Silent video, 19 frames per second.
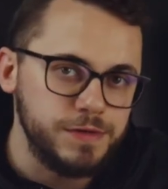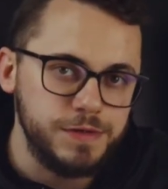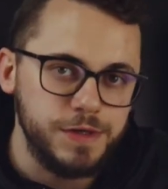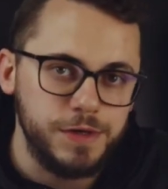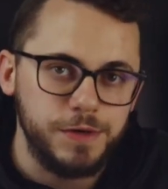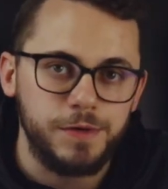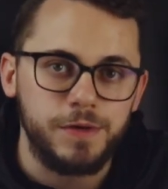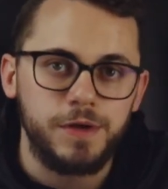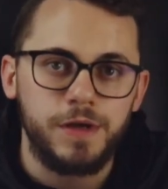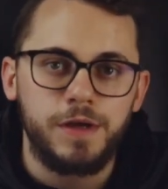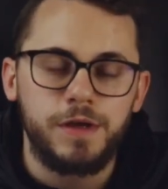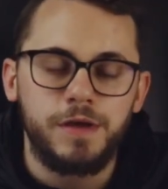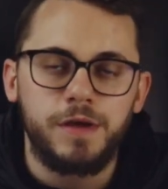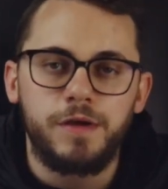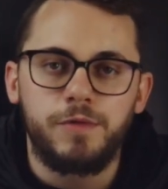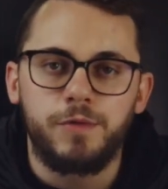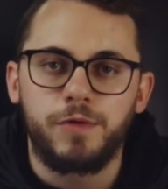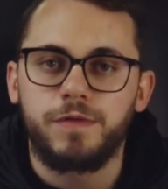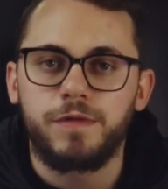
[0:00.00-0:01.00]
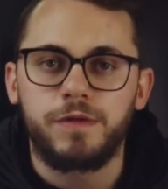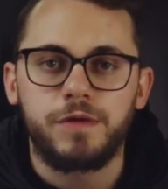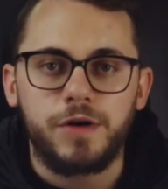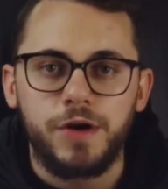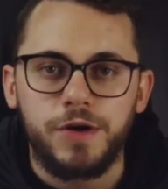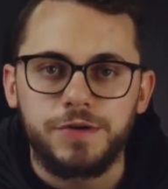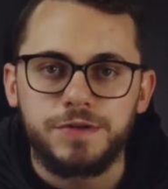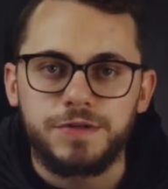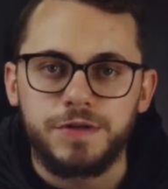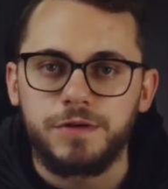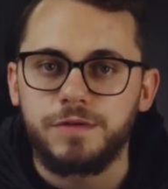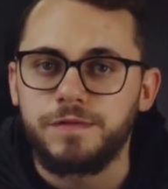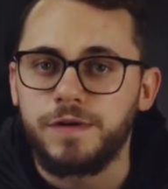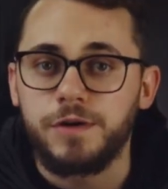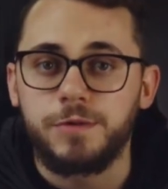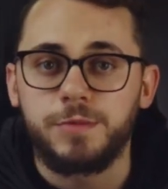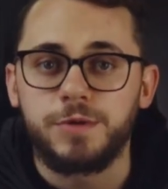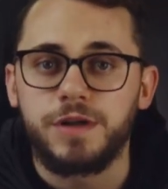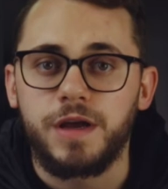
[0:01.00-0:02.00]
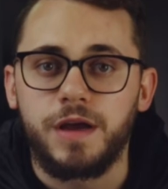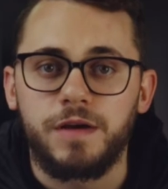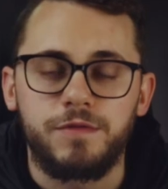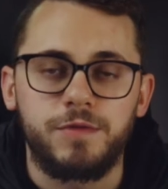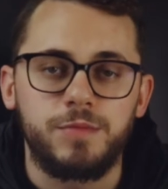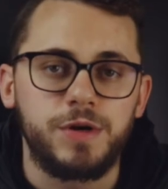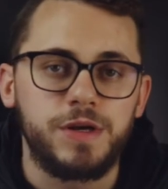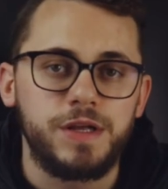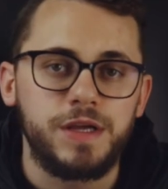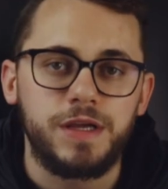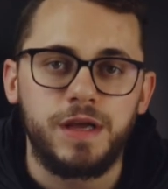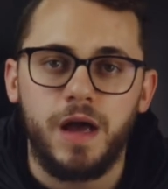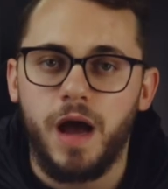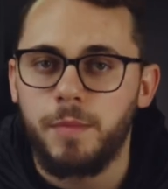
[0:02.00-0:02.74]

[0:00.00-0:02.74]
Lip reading: So referral codes are available to everybody.